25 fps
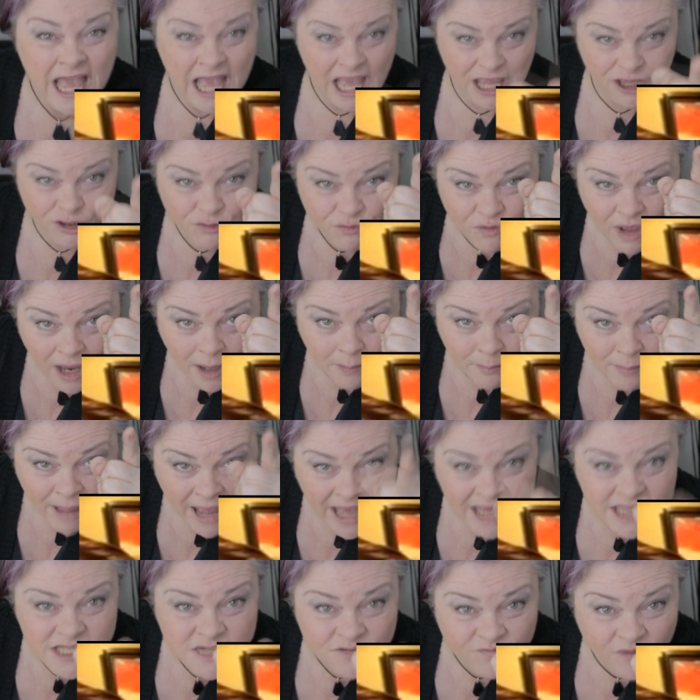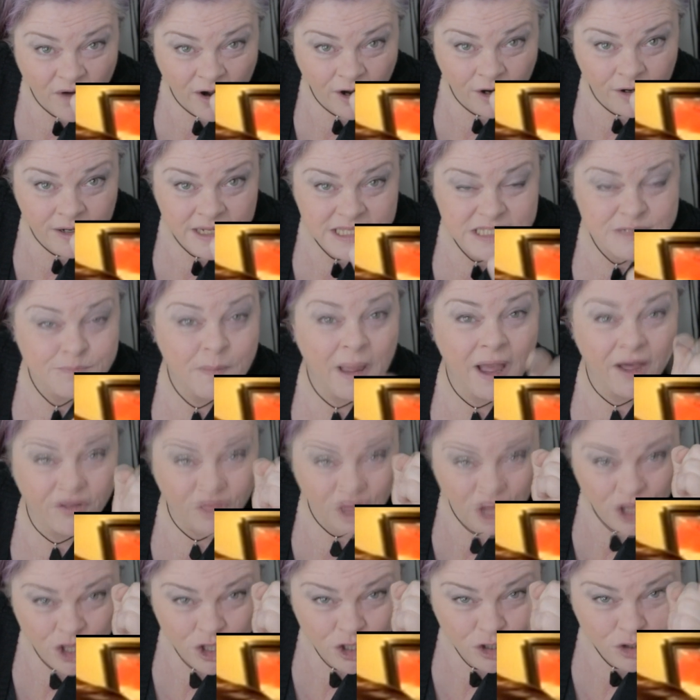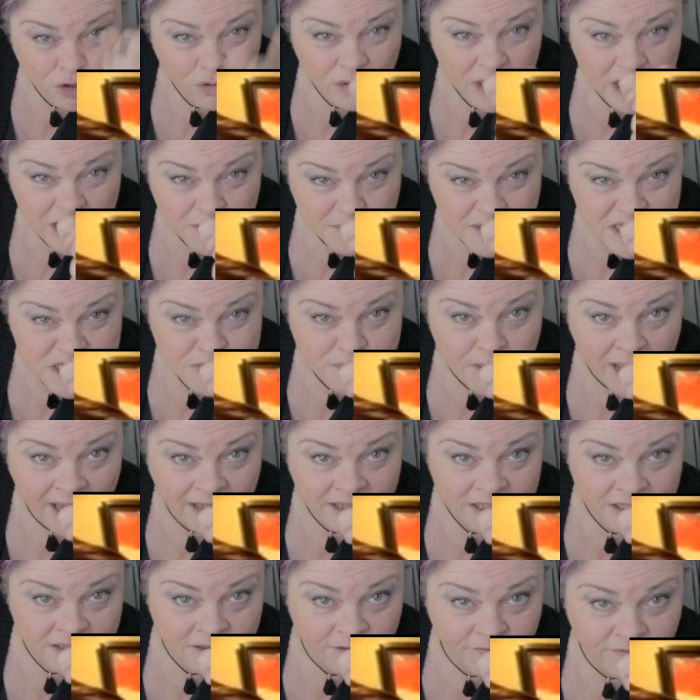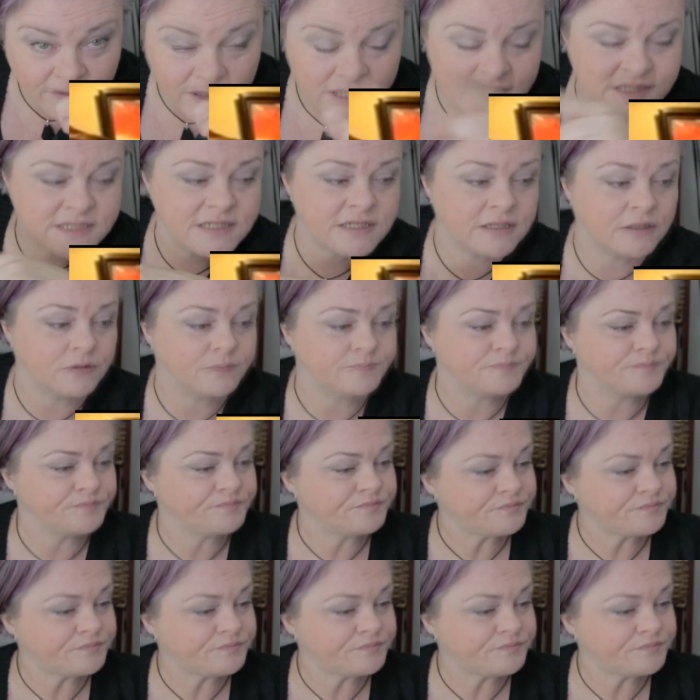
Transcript: and you've got a pacifier in its mouth, you need to be spanked in the face too.